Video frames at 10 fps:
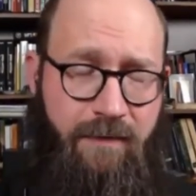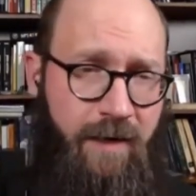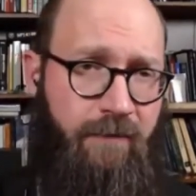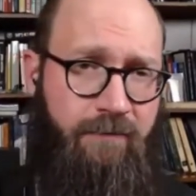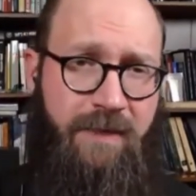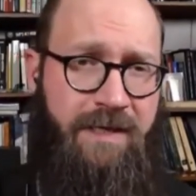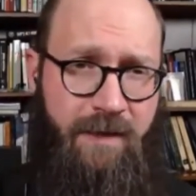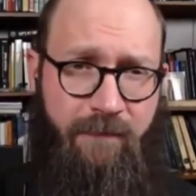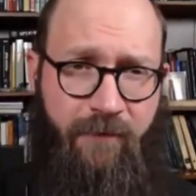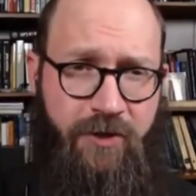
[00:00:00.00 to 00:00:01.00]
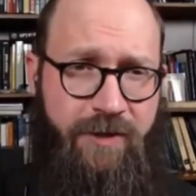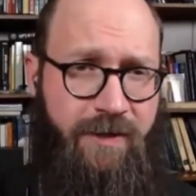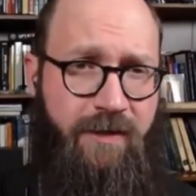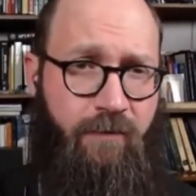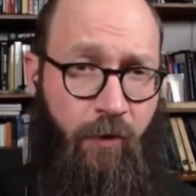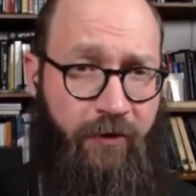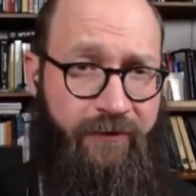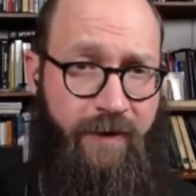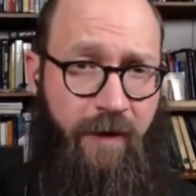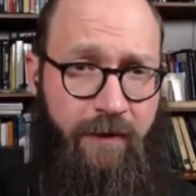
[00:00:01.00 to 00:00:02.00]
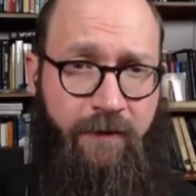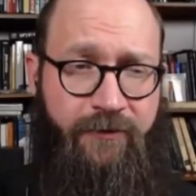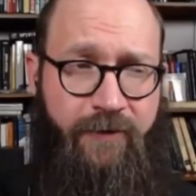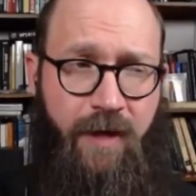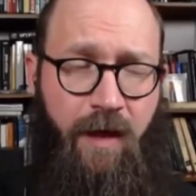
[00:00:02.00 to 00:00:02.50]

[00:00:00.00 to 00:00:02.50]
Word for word: Now, in some versions, it's worse than others